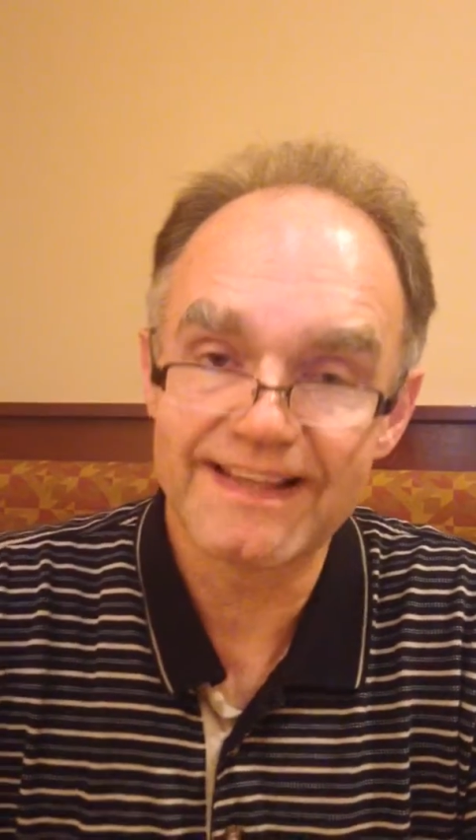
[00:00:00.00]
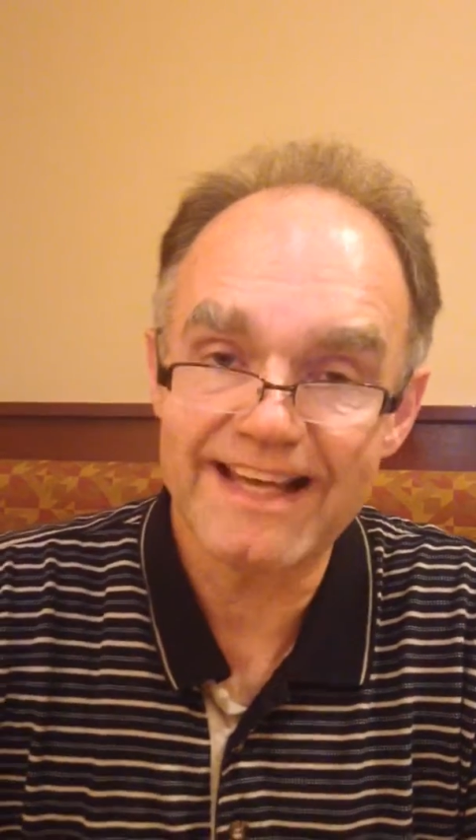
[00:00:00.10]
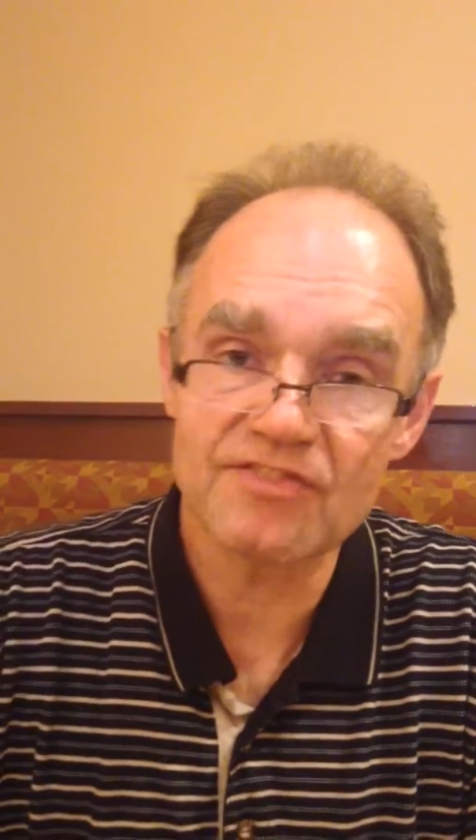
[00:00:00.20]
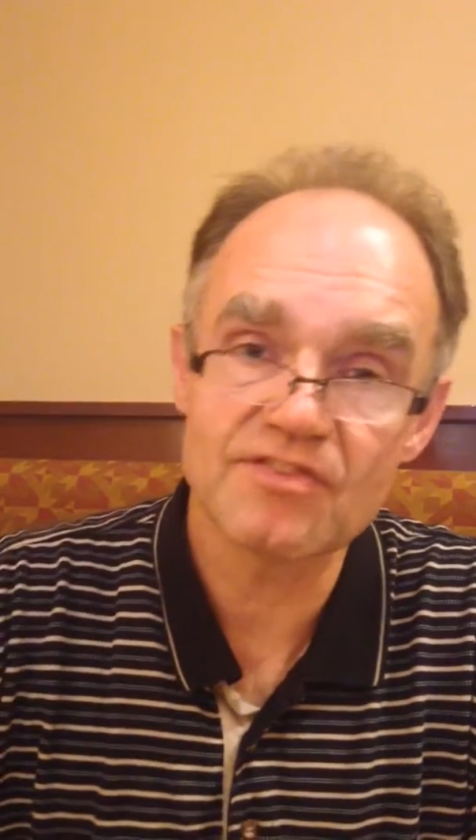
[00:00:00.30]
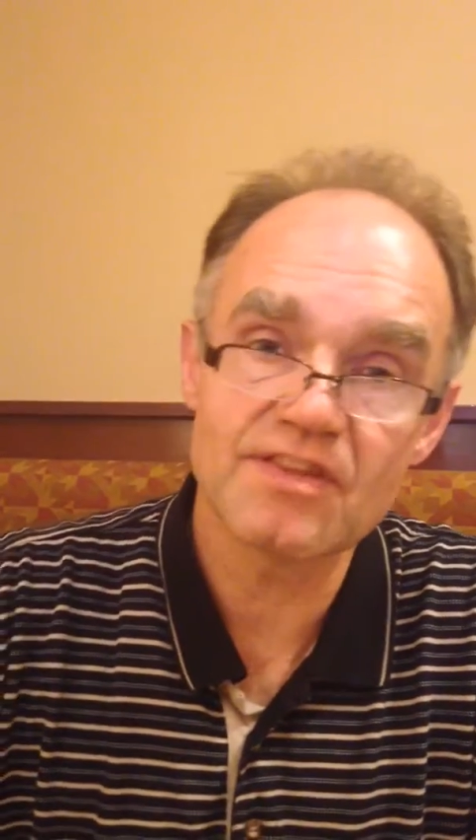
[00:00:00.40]

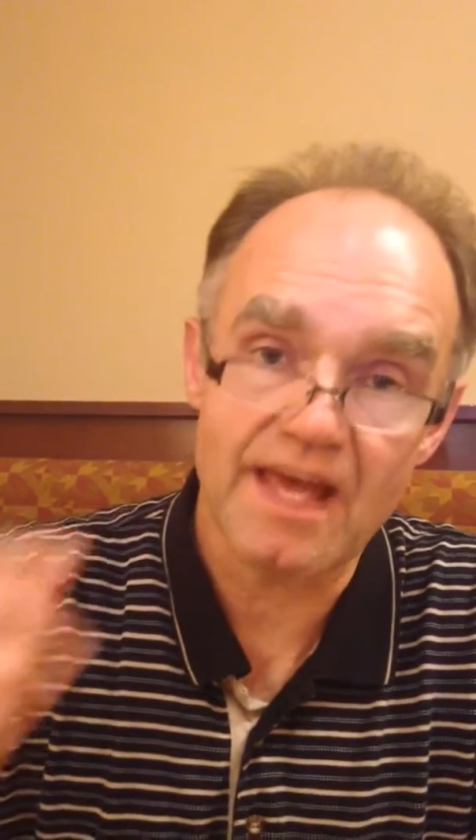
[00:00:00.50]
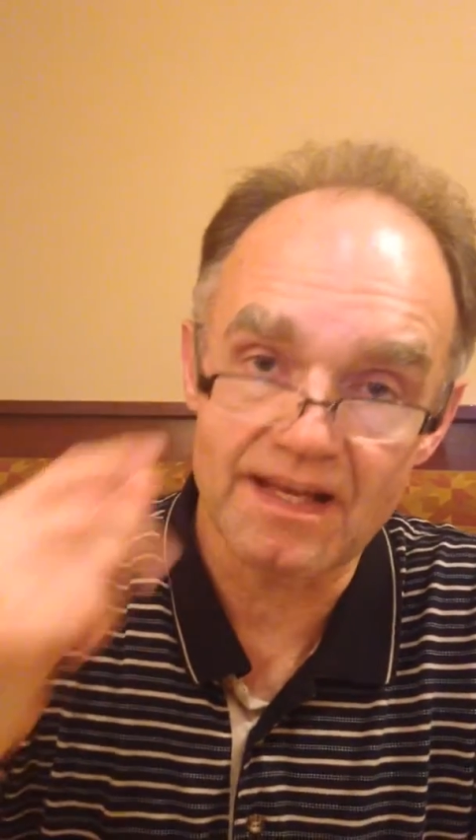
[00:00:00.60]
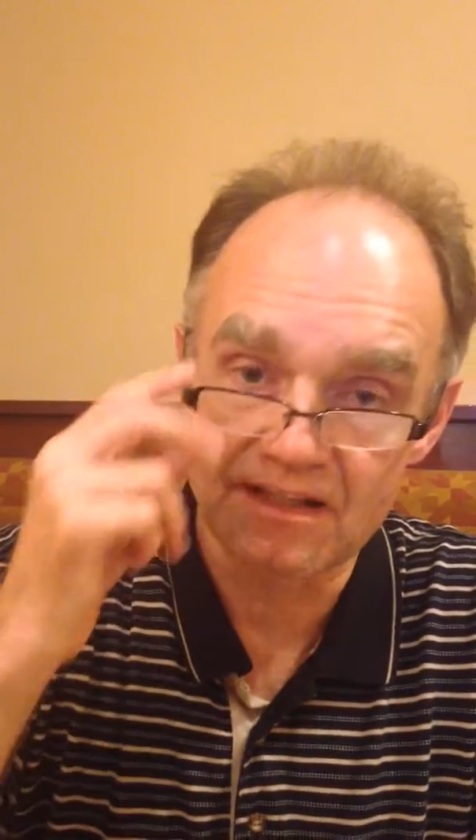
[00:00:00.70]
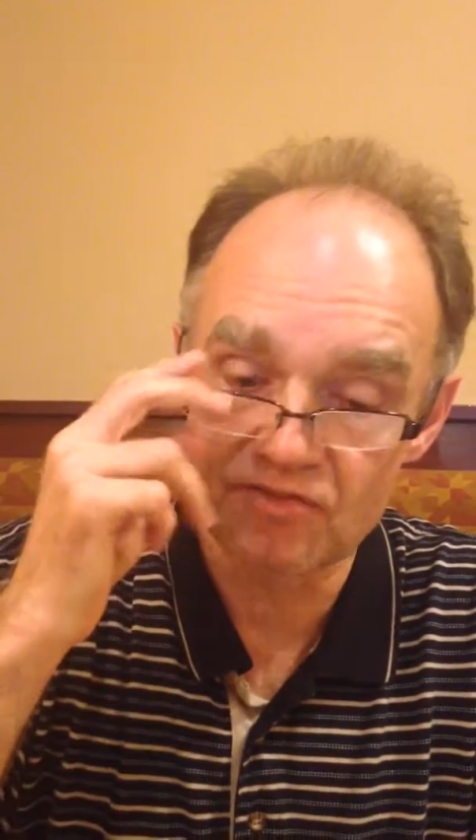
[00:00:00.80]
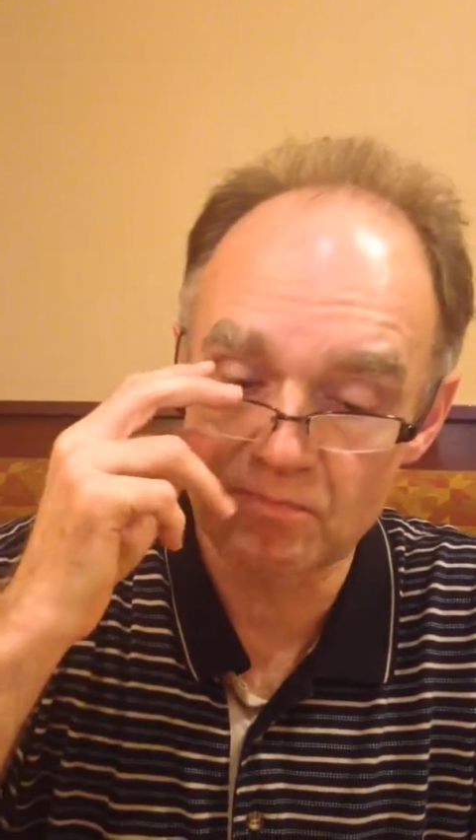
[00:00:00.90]
less
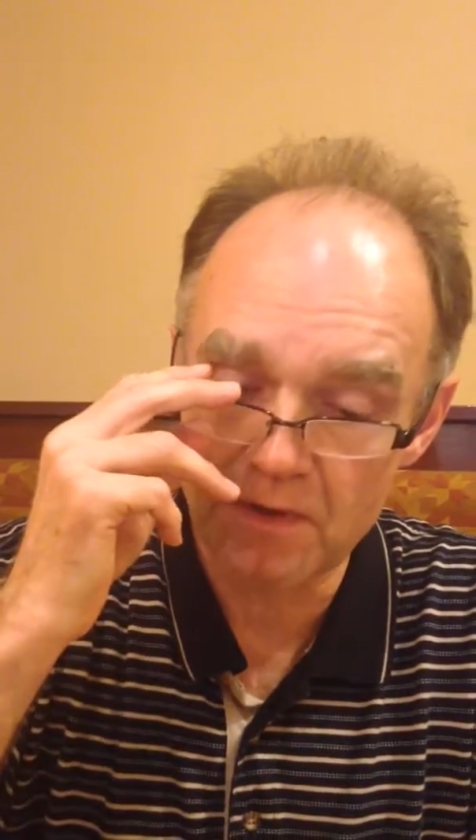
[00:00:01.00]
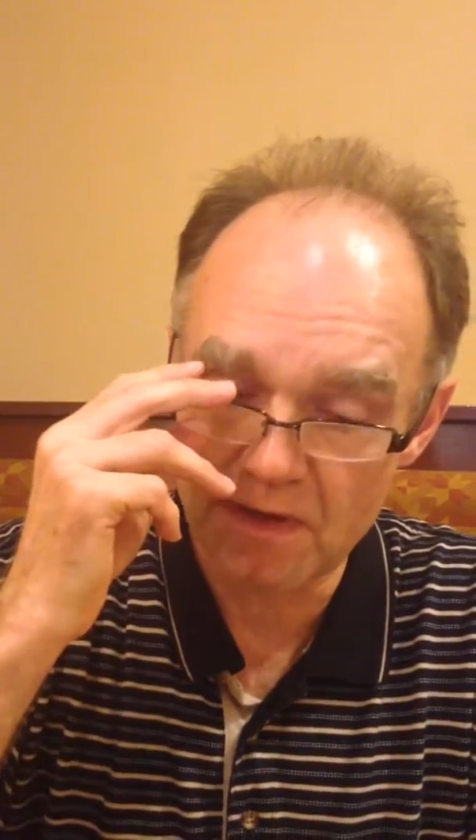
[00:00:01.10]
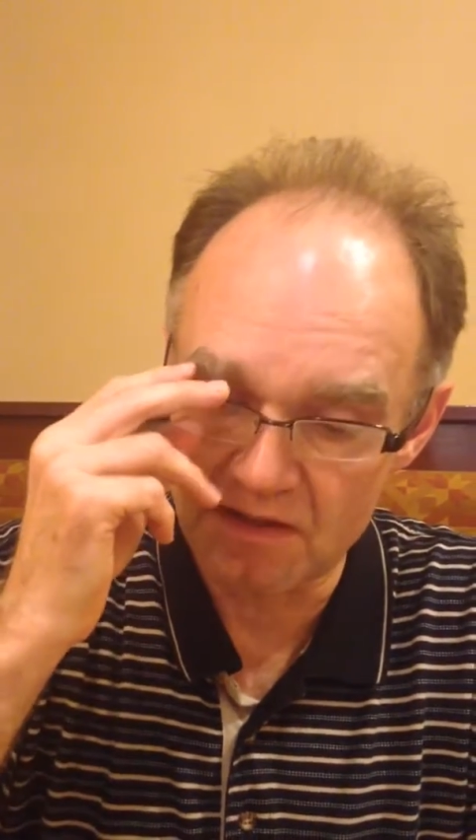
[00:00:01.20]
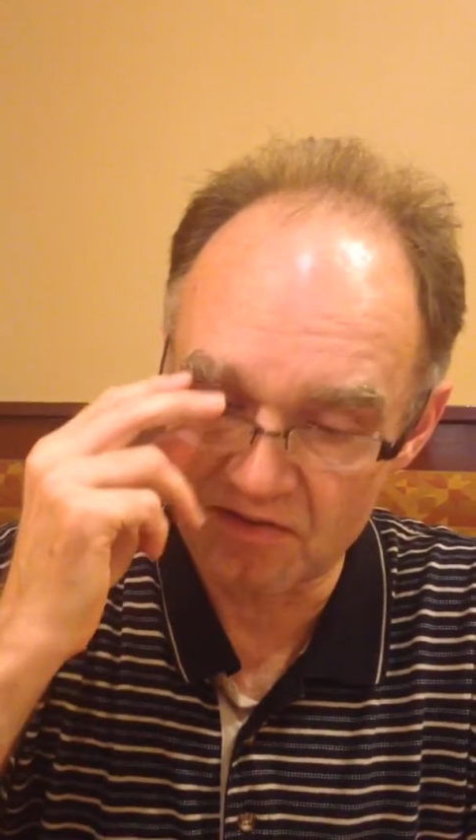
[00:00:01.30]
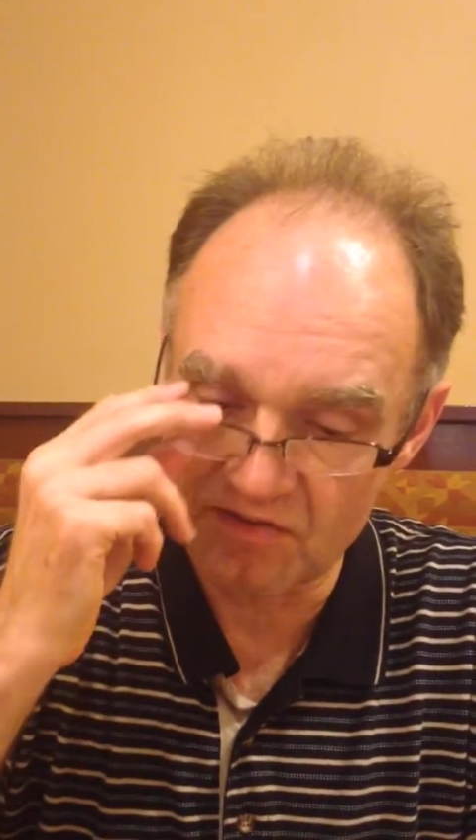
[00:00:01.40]
than
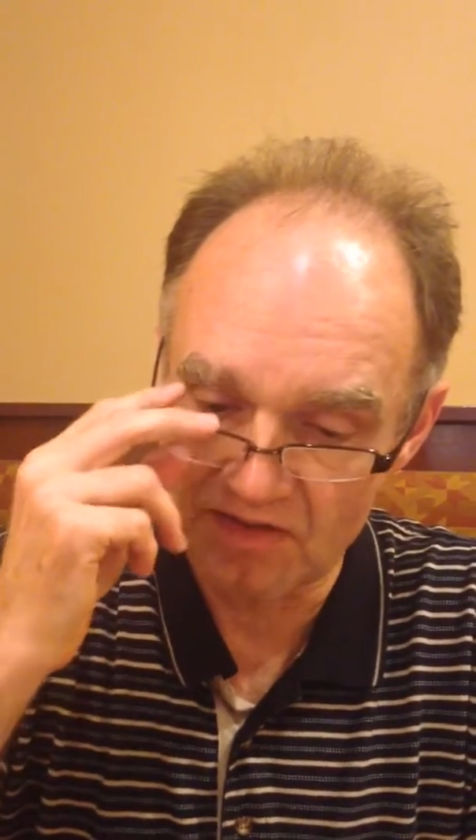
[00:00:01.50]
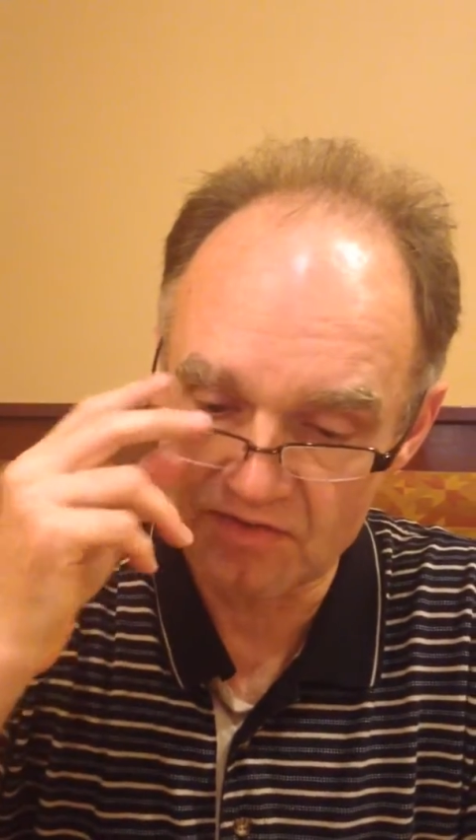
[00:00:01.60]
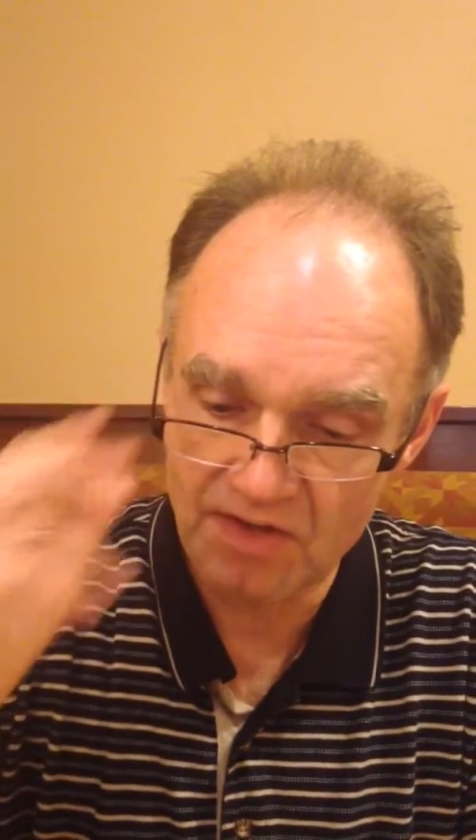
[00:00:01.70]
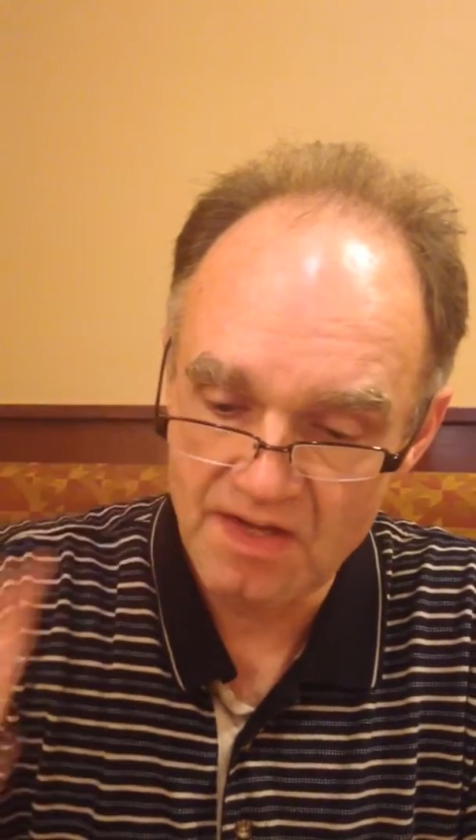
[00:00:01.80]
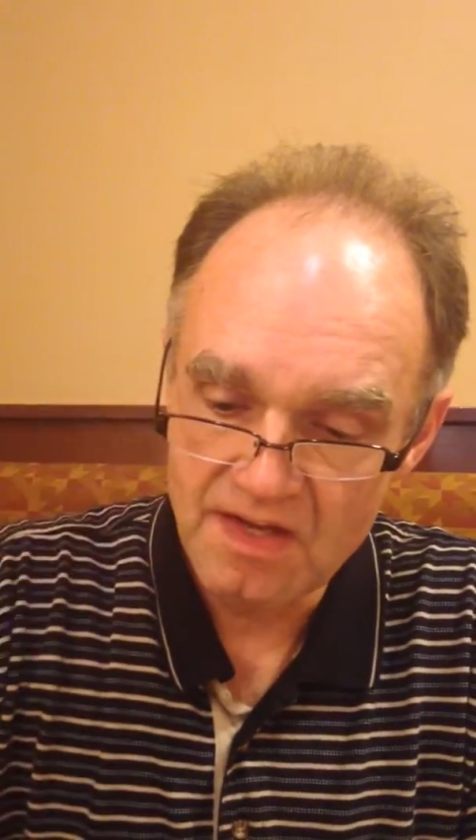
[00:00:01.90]
experiences.